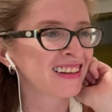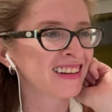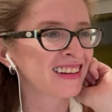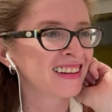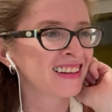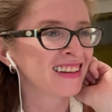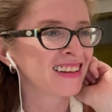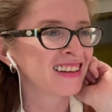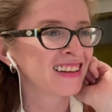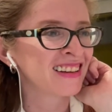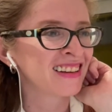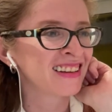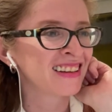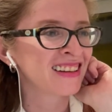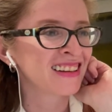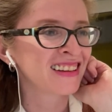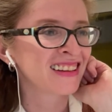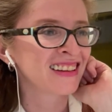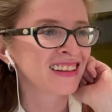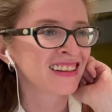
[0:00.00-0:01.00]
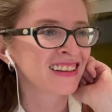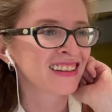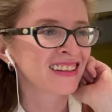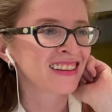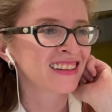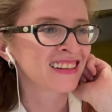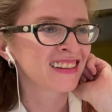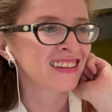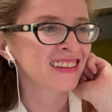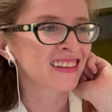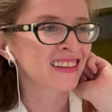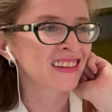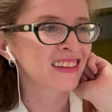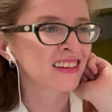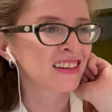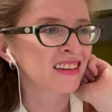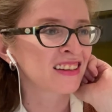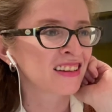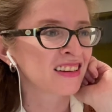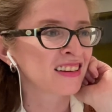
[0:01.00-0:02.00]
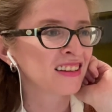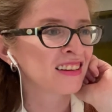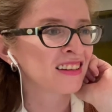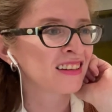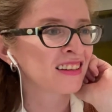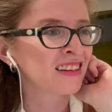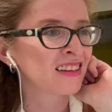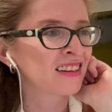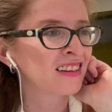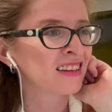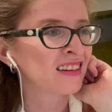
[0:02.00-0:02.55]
Nobody speaks.